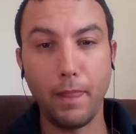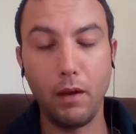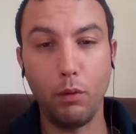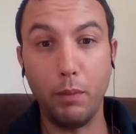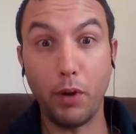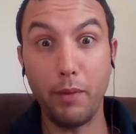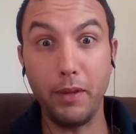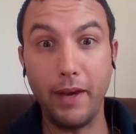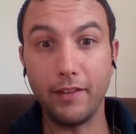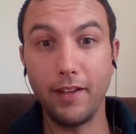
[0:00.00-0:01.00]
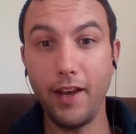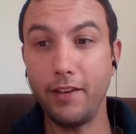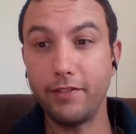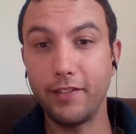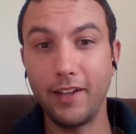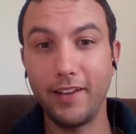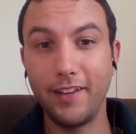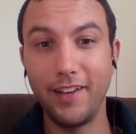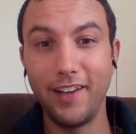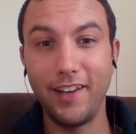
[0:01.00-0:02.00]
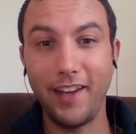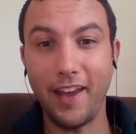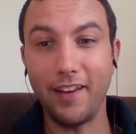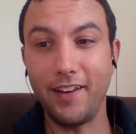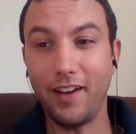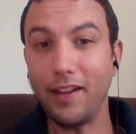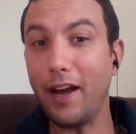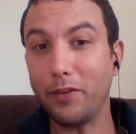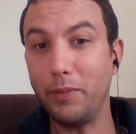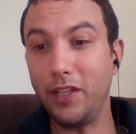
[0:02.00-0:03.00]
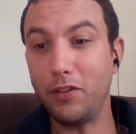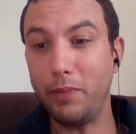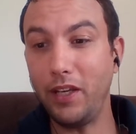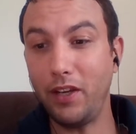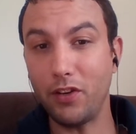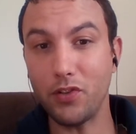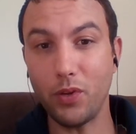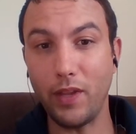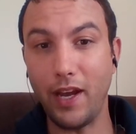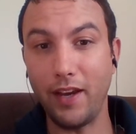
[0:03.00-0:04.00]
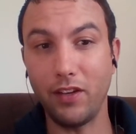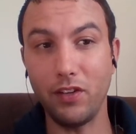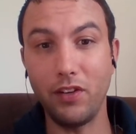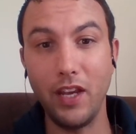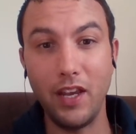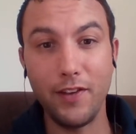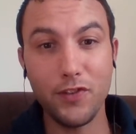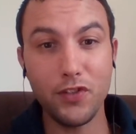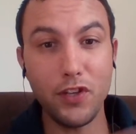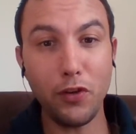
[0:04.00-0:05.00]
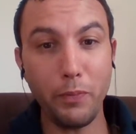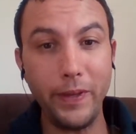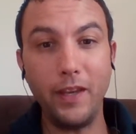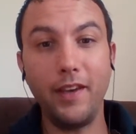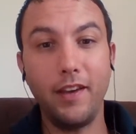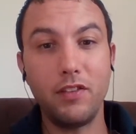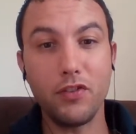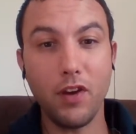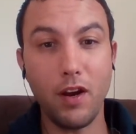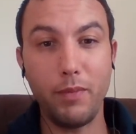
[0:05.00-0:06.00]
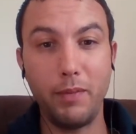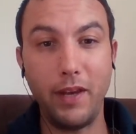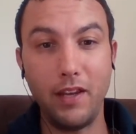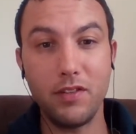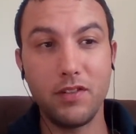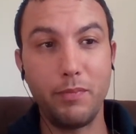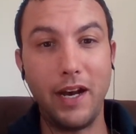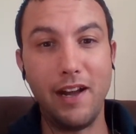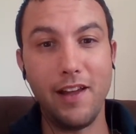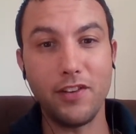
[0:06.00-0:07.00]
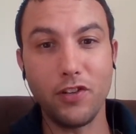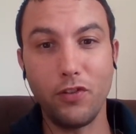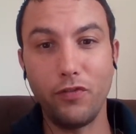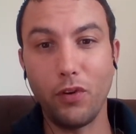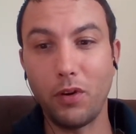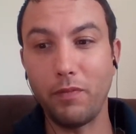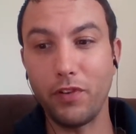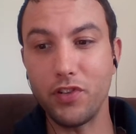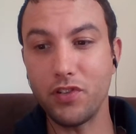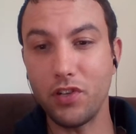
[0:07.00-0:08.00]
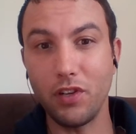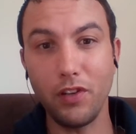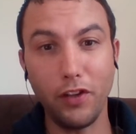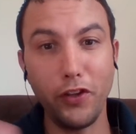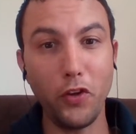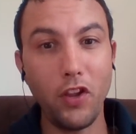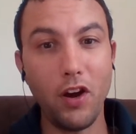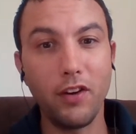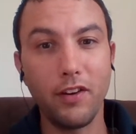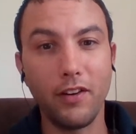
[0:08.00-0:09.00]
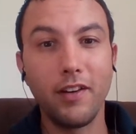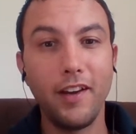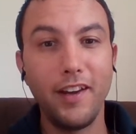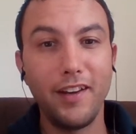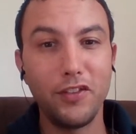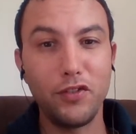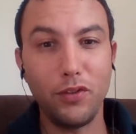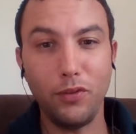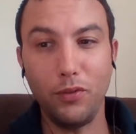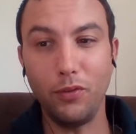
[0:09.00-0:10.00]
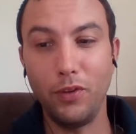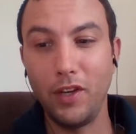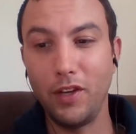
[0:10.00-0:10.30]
what brought me back to life and allowed me to be here so that I could still be in this carbon-based biological form for just a little longer to